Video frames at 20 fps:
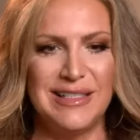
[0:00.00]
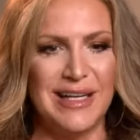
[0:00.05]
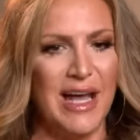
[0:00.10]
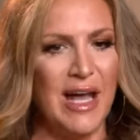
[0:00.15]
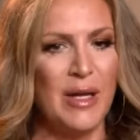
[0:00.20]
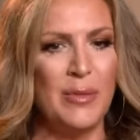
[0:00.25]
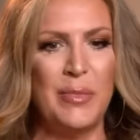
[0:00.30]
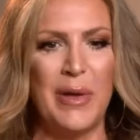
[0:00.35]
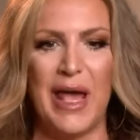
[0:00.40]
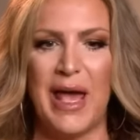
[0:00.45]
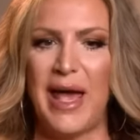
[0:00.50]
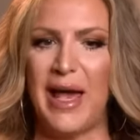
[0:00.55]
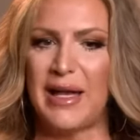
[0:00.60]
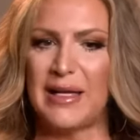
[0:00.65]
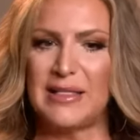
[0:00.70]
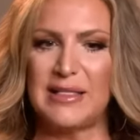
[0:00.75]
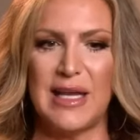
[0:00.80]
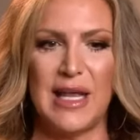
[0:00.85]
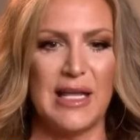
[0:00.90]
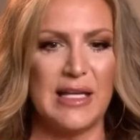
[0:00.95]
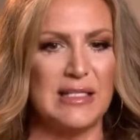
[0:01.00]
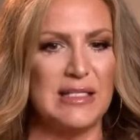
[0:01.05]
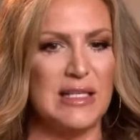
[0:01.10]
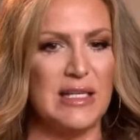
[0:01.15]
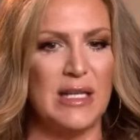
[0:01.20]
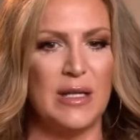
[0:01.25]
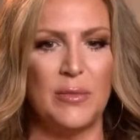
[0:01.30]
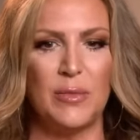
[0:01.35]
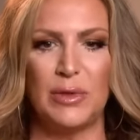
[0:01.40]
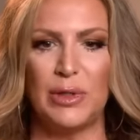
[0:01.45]
unpack and take a
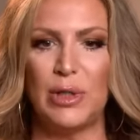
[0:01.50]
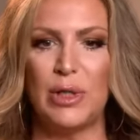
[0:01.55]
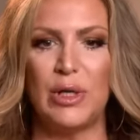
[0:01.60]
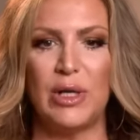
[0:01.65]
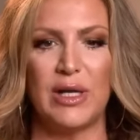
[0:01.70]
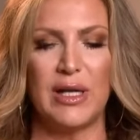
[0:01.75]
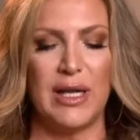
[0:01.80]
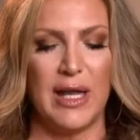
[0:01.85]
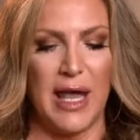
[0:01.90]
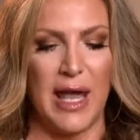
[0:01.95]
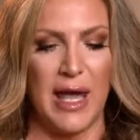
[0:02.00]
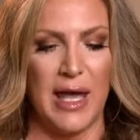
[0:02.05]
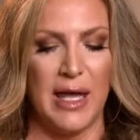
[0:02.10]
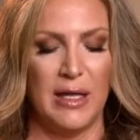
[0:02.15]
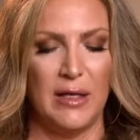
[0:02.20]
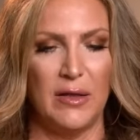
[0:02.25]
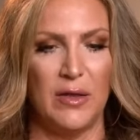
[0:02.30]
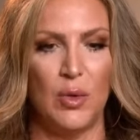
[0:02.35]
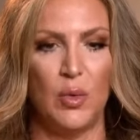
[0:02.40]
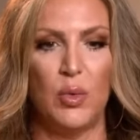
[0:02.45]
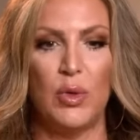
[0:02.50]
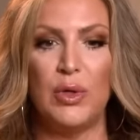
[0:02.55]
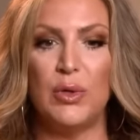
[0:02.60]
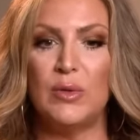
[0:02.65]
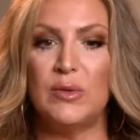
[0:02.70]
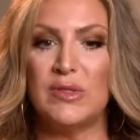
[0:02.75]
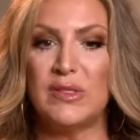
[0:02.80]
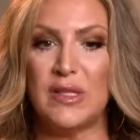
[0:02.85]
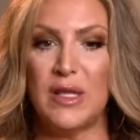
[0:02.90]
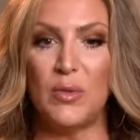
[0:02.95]
deep look at the
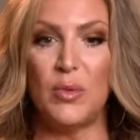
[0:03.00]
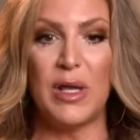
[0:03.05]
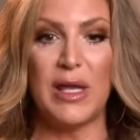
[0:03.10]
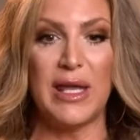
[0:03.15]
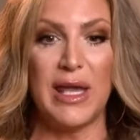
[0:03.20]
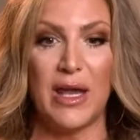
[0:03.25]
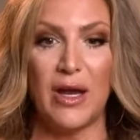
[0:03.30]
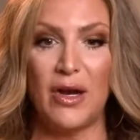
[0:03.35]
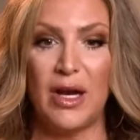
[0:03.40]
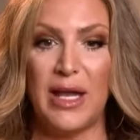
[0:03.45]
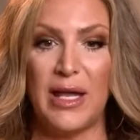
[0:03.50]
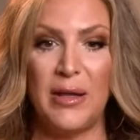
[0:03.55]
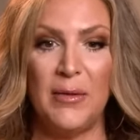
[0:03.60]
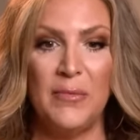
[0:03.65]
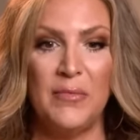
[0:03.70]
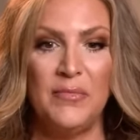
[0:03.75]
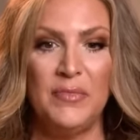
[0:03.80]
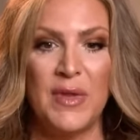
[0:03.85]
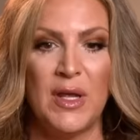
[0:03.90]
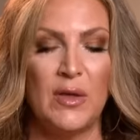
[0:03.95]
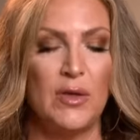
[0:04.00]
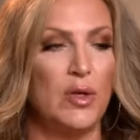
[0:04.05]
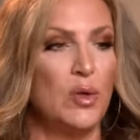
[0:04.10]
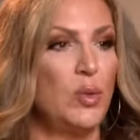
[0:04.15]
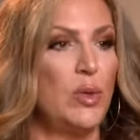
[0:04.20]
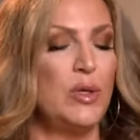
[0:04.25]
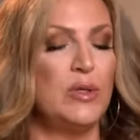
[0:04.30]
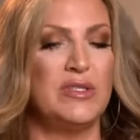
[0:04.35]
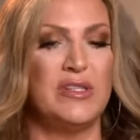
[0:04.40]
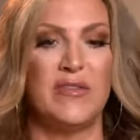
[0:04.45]
wounds that we carry, the
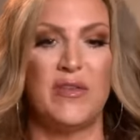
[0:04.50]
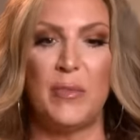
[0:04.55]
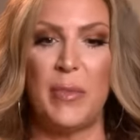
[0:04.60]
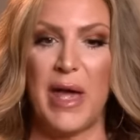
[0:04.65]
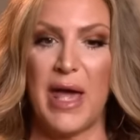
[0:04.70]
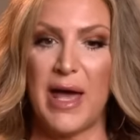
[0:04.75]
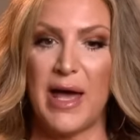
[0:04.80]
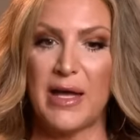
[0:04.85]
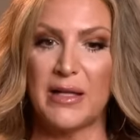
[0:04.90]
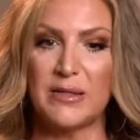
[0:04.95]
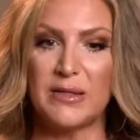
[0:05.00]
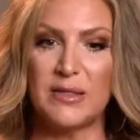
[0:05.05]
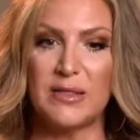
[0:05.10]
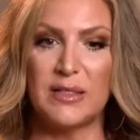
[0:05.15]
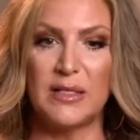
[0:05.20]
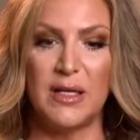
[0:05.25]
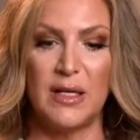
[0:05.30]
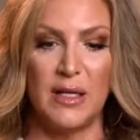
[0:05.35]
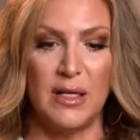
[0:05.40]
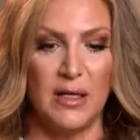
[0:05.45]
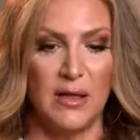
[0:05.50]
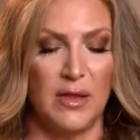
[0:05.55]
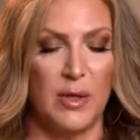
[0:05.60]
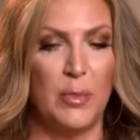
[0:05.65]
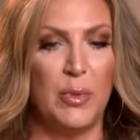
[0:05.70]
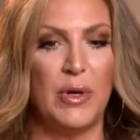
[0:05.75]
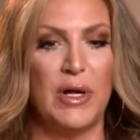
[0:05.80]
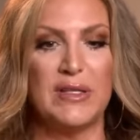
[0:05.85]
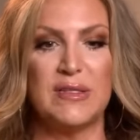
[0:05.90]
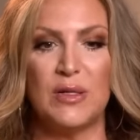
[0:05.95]
wounds of the past, the
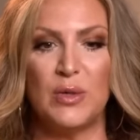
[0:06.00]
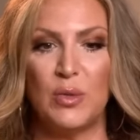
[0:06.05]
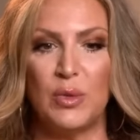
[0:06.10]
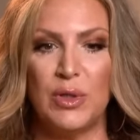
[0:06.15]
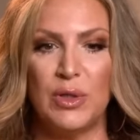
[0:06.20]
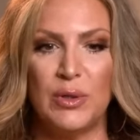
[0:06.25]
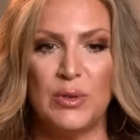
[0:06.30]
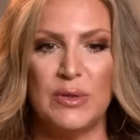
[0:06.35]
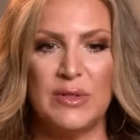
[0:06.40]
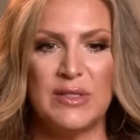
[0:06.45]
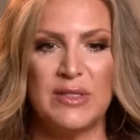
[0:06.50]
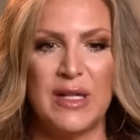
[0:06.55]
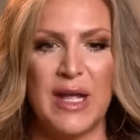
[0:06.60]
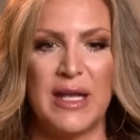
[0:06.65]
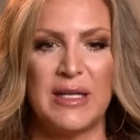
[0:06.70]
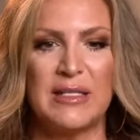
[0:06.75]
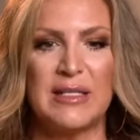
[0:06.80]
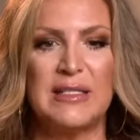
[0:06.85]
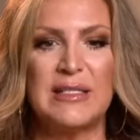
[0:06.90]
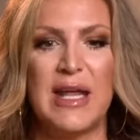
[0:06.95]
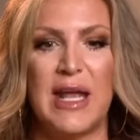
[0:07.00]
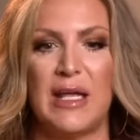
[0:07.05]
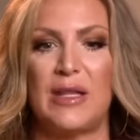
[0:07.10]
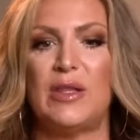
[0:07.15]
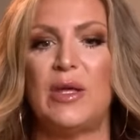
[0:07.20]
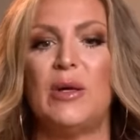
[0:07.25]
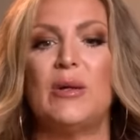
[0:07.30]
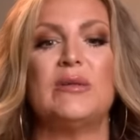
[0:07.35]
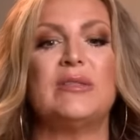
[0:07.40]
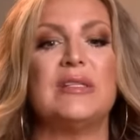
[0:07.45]
present wounds, and to take
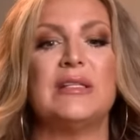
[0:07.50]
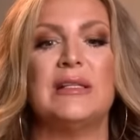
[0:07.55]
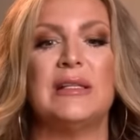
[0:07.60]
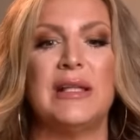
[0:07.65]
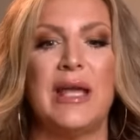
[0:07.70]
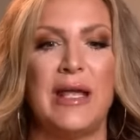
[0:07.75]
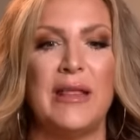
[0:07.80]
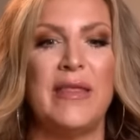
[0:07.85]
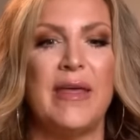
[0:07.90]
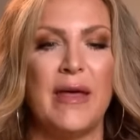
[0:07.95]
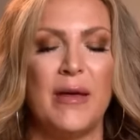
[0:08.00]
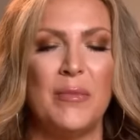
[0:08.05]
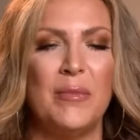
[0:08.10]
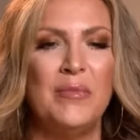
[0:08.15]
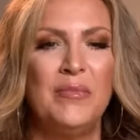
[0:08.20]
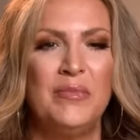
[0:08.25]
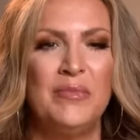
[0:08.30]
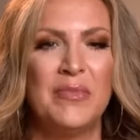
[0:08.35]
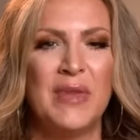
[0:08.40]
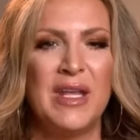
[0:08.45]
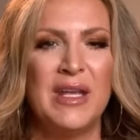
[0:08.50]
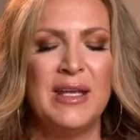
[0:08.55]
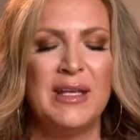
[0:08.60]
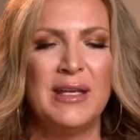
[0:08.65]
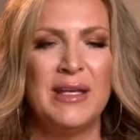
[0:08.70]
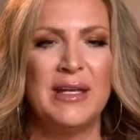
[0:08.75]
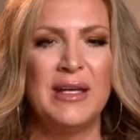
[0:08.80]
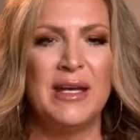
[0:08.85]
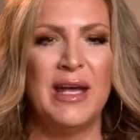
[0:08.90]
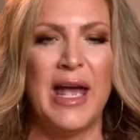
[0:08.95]
those and lay them
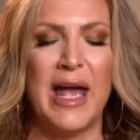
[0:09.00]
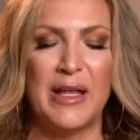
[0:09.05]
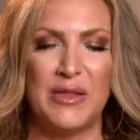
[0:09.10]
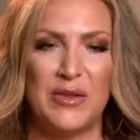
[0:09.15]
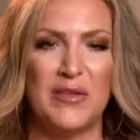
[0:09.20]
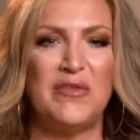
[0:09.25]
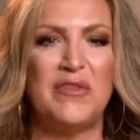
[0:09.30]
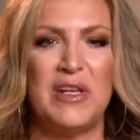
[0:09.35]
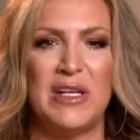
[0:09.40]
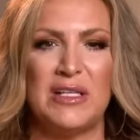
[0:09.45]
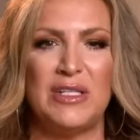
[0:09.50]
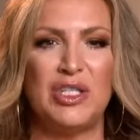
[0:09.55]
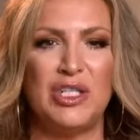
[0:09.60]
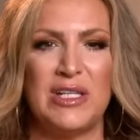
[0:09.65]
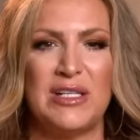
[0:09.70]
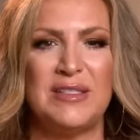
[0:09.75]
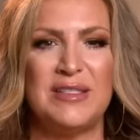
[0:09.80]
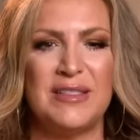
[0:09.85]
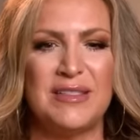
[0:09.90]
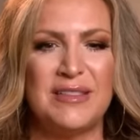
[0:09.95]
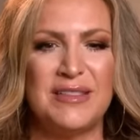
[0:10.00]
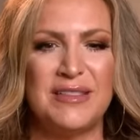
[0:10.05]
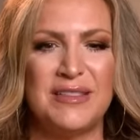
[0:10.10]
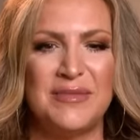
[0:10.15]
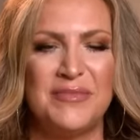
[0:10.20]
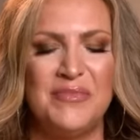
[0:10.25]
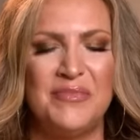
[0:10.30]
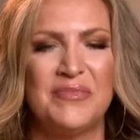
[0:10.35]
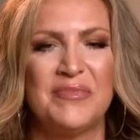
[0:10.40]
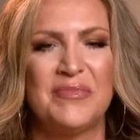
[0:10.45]
at the feet of Jesus.